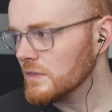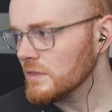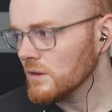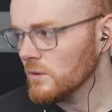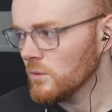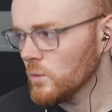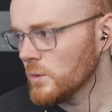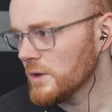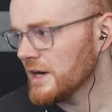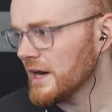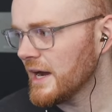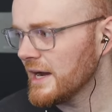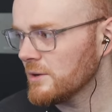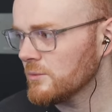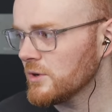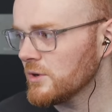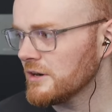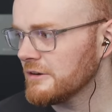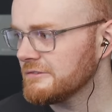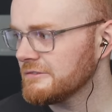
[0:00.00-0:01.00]
what I
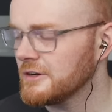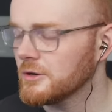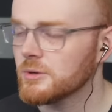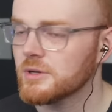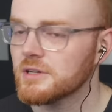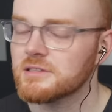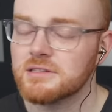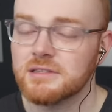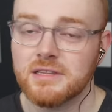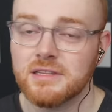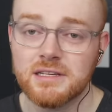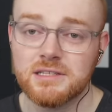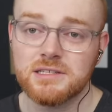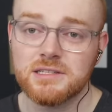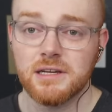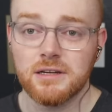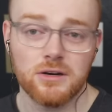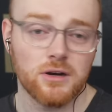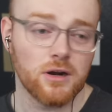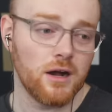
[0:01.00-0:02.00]
want to focus this
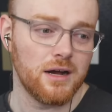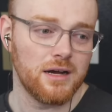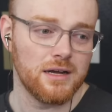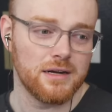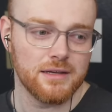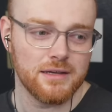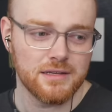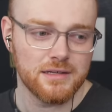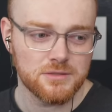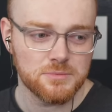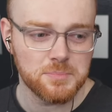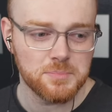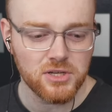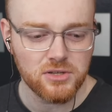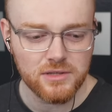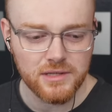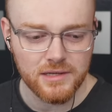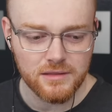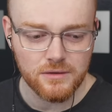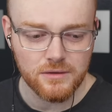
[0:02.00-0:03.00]
year on is
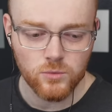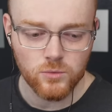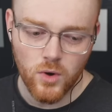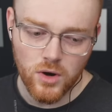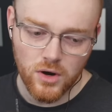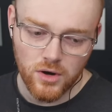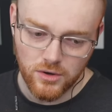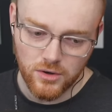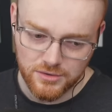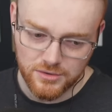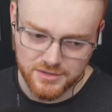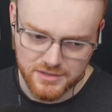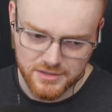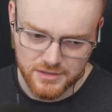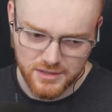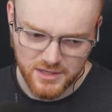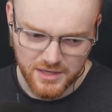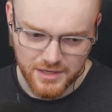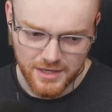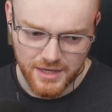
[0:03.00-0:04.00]
building the world.
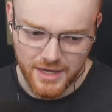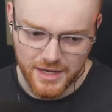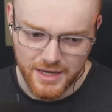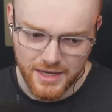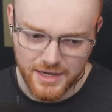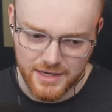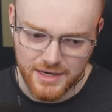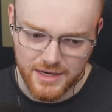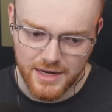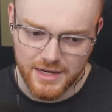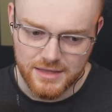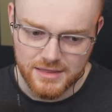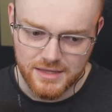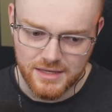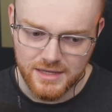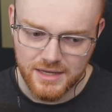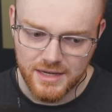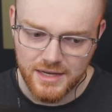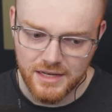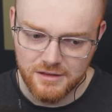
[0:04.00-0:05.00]
And I
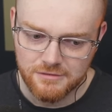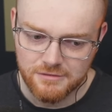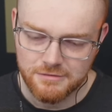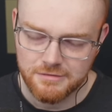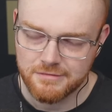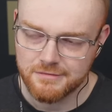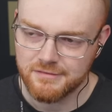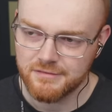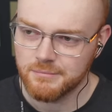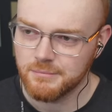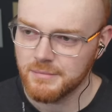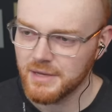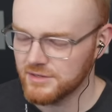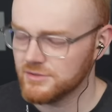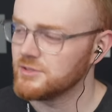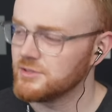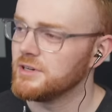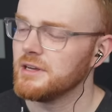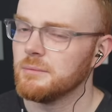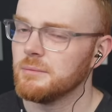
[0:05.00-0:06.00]
think I've
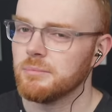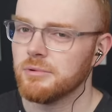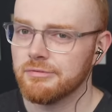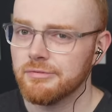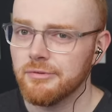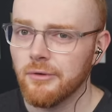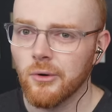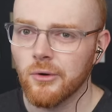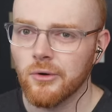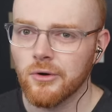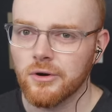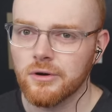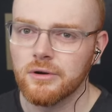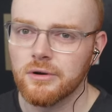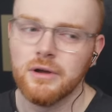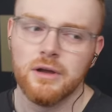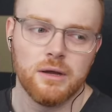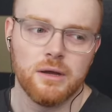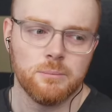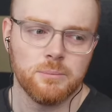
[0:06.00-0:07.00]
mentioned it before.
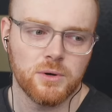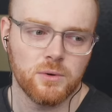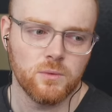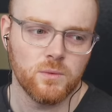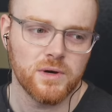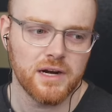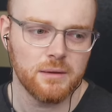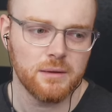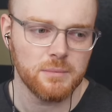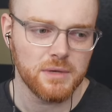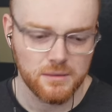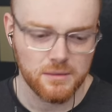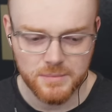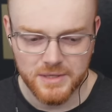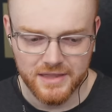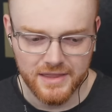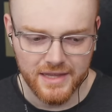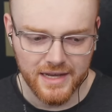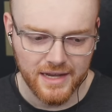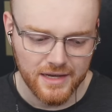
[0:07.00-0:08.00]
But what I mean
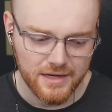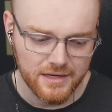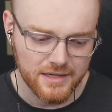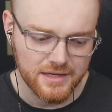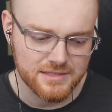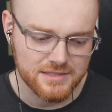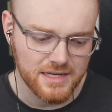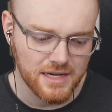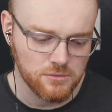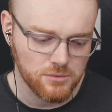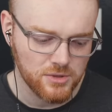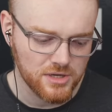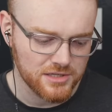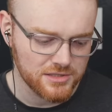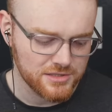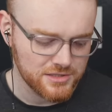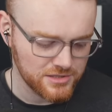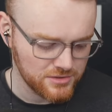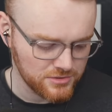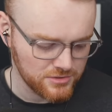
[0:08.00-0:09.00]
by that is I want to
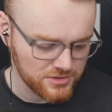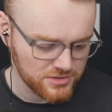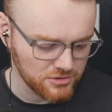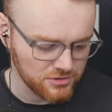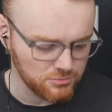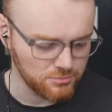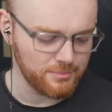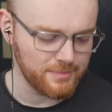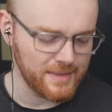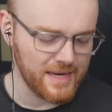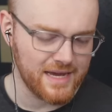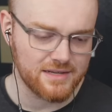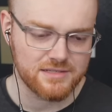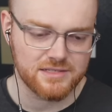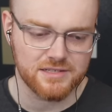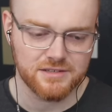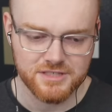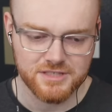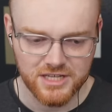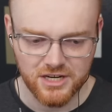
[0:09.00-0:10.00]
do some
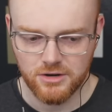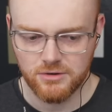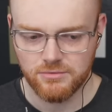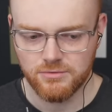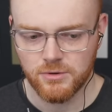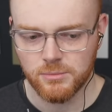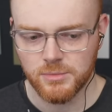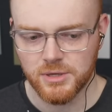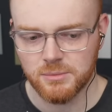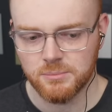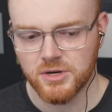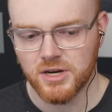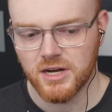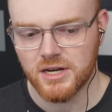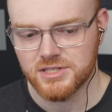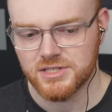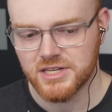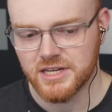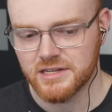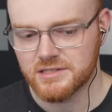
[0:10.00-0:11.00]
massive terraforming
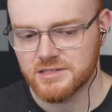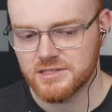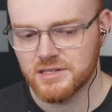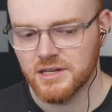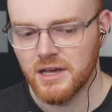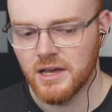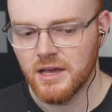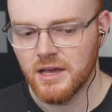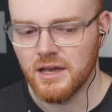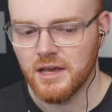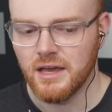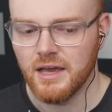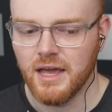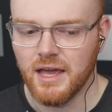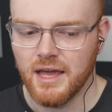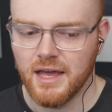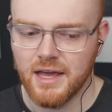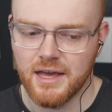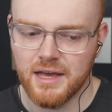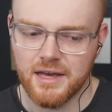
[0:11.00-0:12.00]
projects
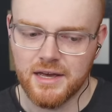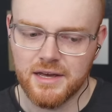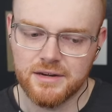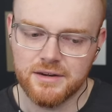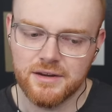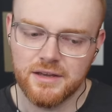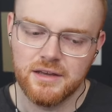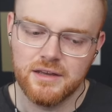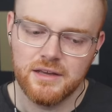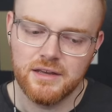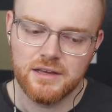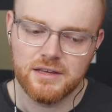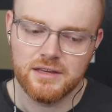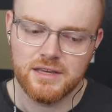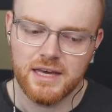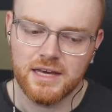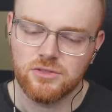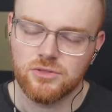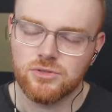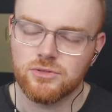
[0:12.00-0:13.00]
and
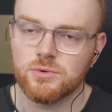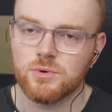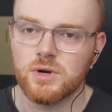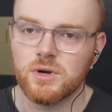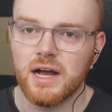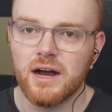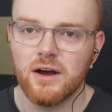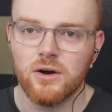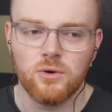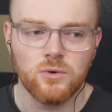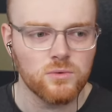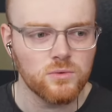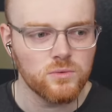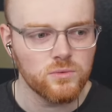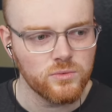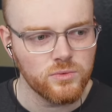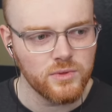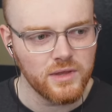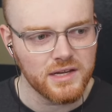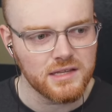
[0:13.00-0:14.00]
get throughout
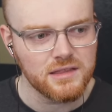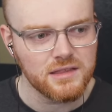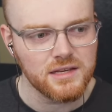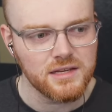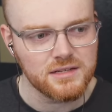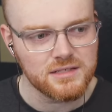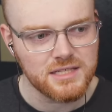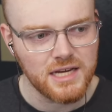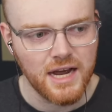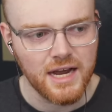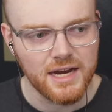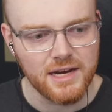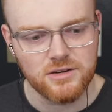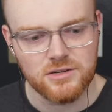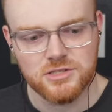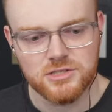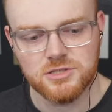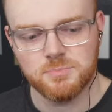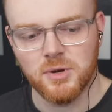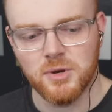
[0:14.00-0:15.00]
like the
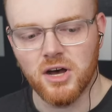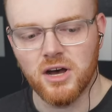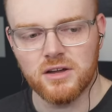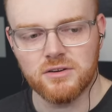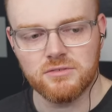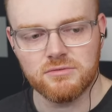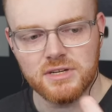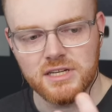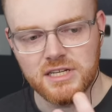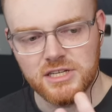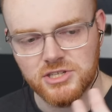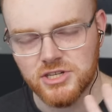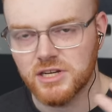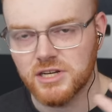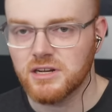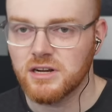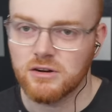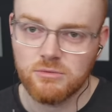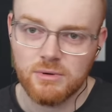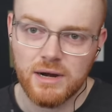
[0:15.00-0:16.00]
entire spawn
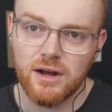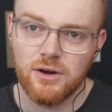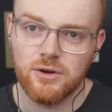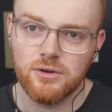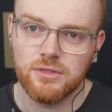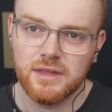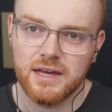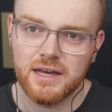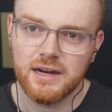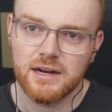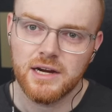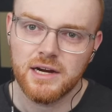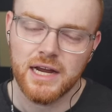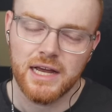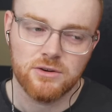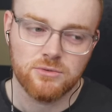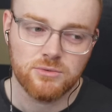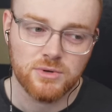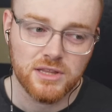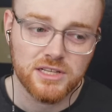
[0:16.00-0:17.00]
region around there
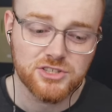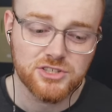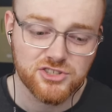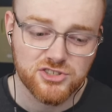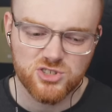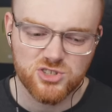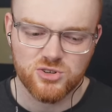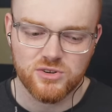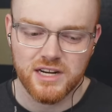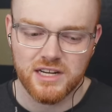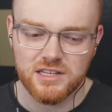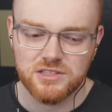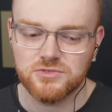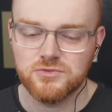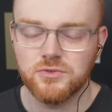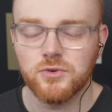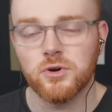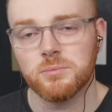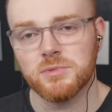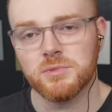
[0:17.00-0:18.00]
and really just
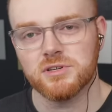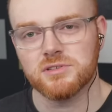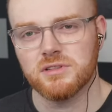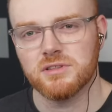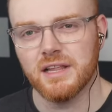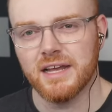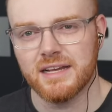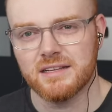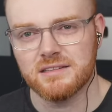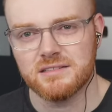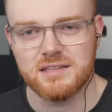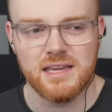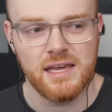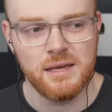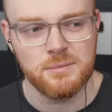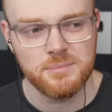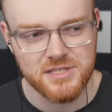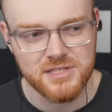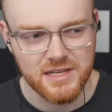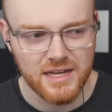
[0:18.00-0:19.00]
transform those
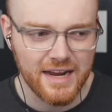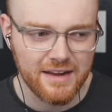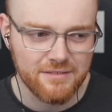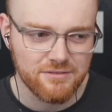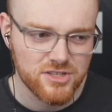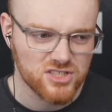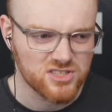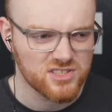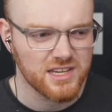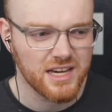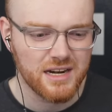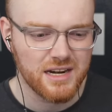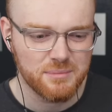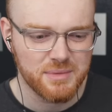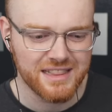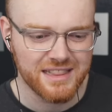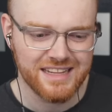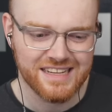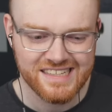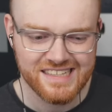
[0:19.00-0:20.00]
landscapes that I've just kind of
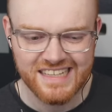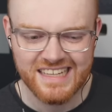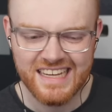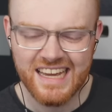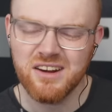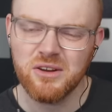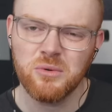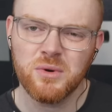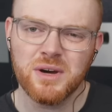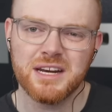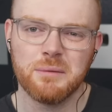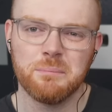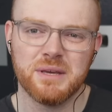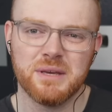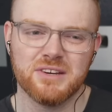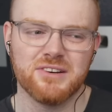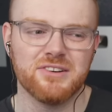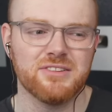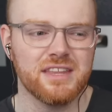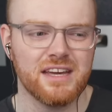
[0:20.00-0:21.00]
been like, eh, I don't want to
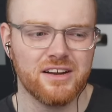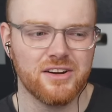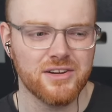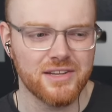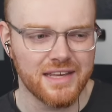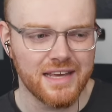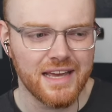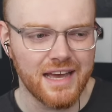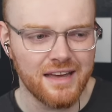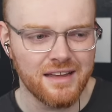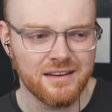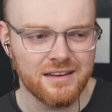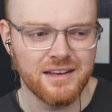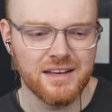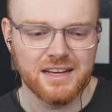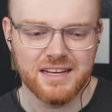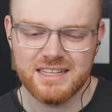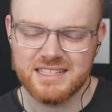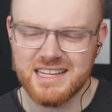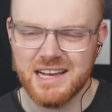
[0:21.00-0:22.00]
build there yet
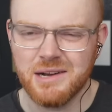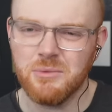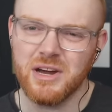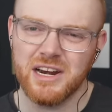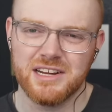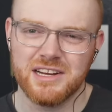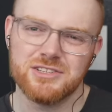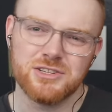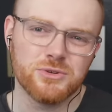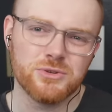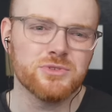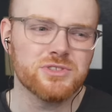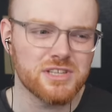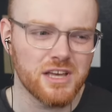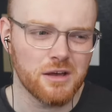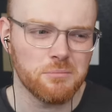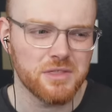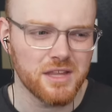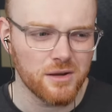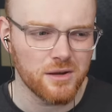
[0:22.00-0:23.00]
because I want to do
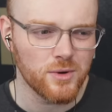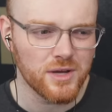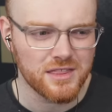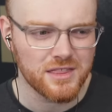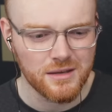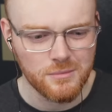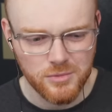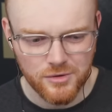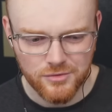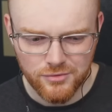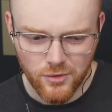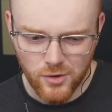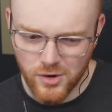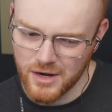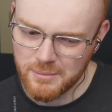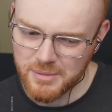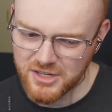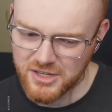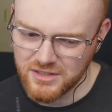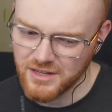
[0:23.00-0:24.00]
something with it before
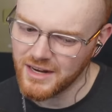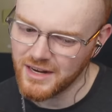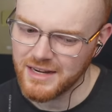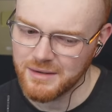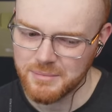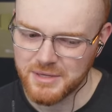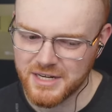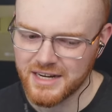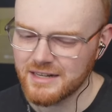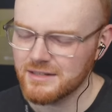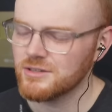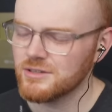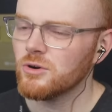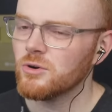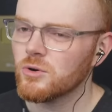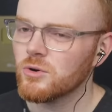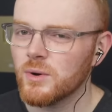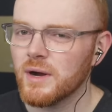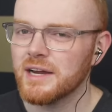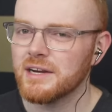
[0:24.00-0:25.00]
I build on it, but I
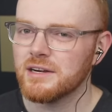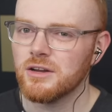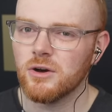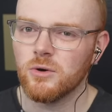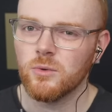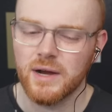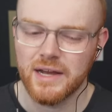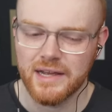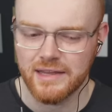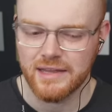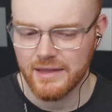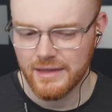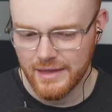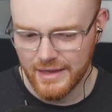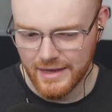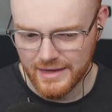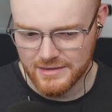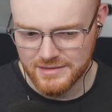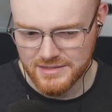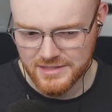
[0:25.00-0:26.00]
don't quite know what
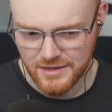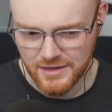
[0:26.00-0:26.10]
yet.